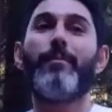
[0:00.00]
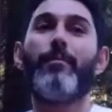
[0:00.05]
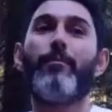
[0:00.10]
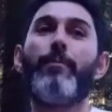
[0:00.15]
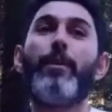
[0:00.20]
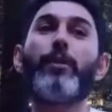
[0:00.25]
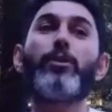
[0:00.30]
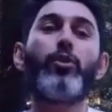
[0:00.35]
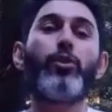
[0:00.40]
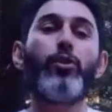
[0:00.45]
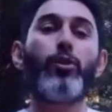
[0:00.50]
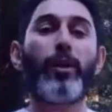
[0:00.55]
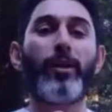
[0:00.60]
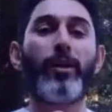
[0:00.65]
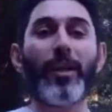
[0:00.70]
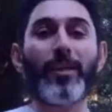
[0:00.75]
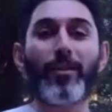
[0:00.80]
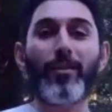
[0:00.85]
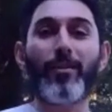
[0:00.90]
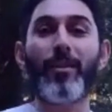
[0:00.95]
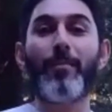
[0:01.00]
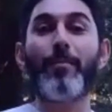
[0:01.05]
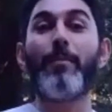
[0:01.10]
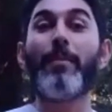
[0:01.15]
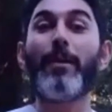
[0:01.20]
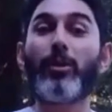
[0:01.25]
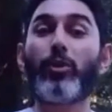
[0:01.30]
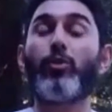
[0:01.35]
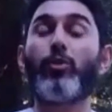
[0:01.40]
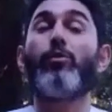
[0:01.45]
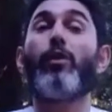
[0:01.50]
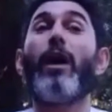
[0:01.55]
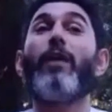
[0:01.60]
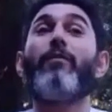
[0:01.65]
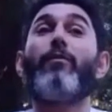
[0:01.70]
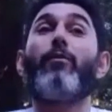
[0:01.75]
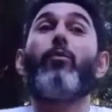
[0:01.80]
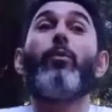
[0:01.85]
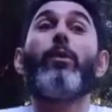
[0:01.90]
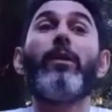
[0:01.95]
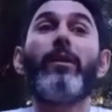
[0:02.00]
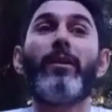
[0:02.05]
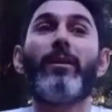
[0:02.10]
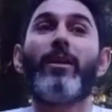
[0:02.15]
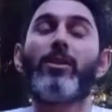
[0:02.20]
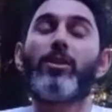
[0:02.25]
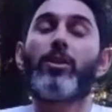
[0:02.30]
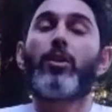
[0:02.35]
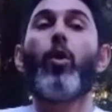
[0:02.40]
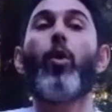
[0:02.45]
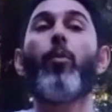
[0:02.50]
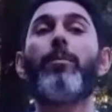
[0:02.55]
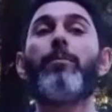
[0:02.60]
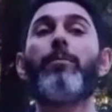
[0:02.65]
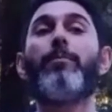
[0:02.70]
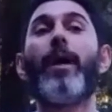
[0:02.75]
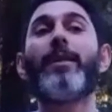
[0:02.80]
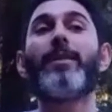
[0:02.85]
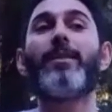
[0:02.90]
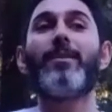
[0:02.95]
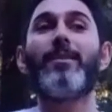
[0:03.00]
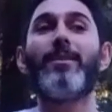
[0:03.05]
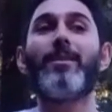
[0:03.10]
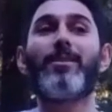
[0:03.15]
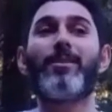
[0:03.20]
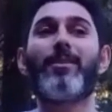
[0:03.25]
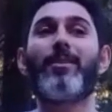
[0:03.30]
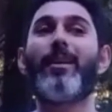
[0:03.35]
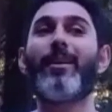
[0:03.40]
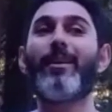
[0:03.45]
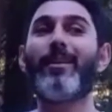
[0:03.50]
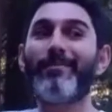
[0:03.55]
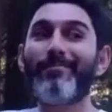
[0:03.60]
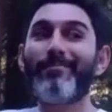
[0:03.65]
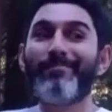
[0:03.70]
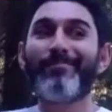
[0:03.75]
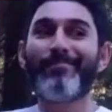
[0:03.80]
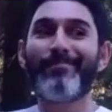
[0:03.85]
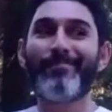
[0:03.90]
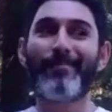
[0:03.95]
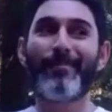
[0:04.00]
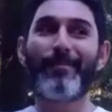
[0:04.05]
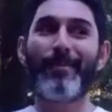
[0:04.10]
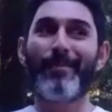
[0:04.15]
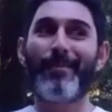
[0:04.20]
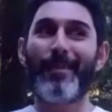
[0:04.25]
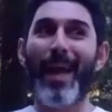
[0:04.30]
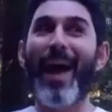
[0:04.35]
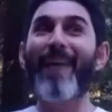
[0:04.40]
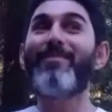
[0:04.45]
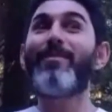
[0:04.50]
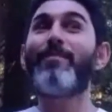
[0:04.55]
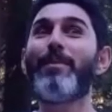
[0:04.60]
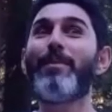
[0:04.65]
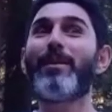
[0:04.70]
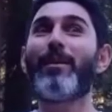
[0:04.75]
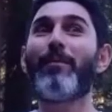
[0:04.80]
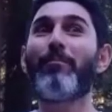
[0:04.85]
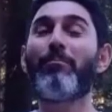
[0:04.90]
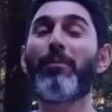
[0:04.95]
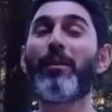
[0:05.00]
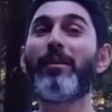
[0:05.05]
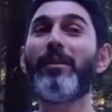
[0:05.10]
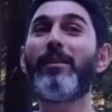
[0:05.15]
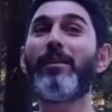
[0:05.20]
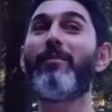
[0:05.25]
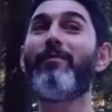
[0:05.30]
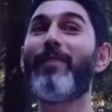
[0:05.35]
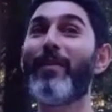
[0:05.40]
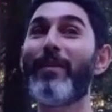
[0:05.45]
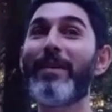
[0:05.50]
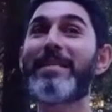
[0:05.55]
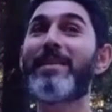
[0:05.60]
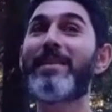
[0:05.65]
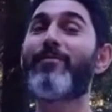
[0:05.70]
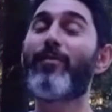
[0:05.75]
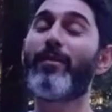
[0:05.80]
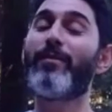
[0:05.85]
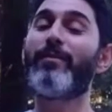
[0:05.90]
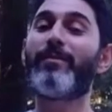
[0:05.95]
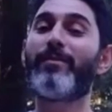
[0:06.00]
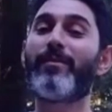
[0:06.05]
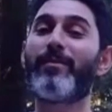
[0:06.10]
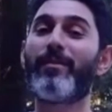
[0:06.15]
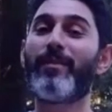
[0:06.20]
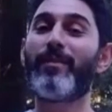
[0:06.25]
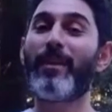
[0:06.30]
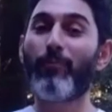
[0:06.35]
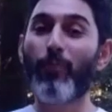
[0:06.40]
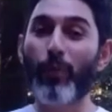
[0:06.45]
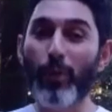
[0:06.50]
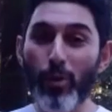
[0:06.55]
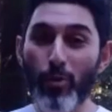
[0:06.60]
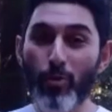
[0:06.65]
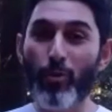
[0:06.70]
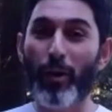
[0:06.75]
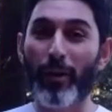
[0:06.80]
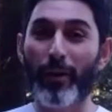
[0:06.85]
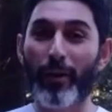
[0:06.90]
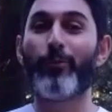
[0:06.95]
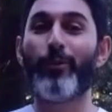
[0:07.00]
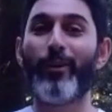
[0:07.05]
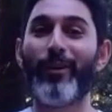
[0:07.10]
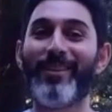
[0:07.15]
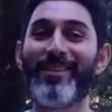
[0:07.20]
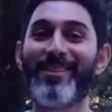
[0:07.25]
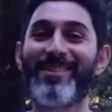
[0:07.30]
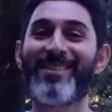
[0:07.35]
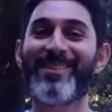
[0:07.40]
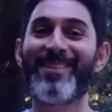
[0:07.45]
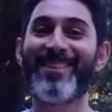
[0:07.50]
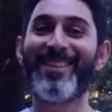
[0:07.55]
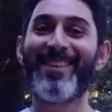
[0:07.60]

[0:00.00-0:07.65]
make sure you're connected to them, and make sure you have a willingness or open-mindedness to like have completely very different than what you thought it was.